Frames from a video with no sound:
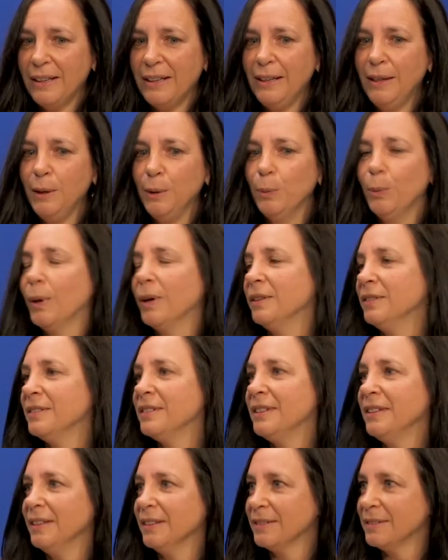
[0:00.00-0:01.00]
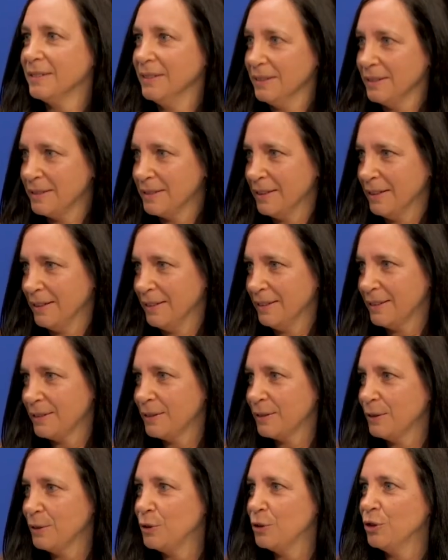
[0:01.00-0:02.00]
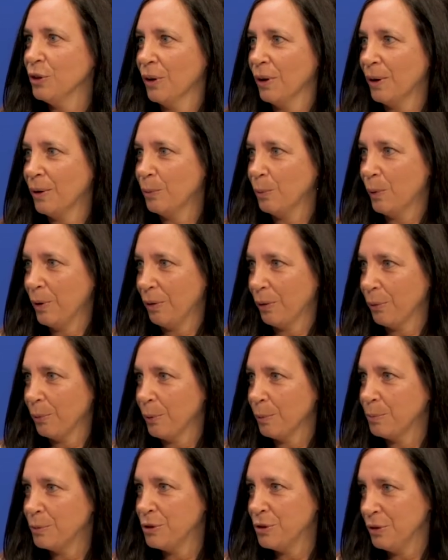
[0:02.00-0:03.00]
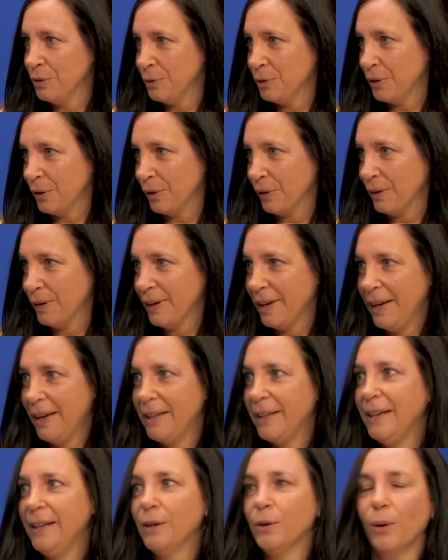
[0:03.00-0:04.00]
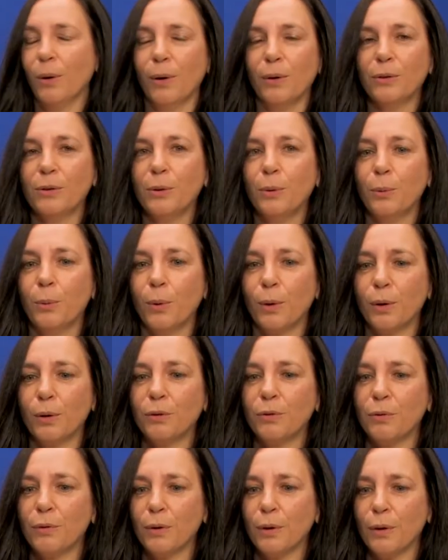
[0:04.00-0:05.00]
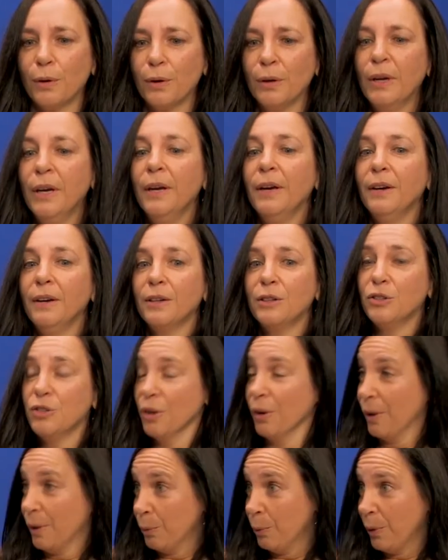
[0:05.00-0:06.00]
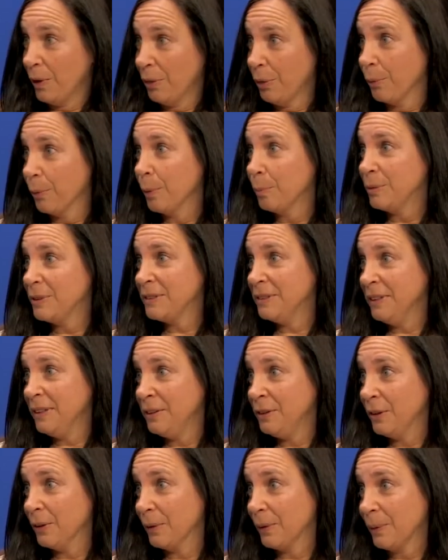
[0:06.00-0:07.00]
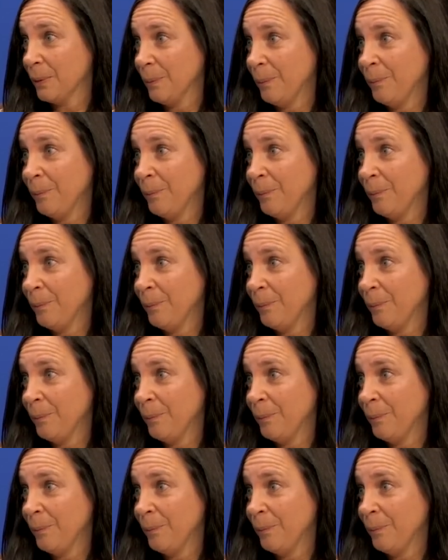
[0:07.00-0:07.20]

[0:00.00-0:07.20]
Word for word: He was the assistant to John Winthrop junior mm-hmm. and he had also worked for John Winthrop Sr.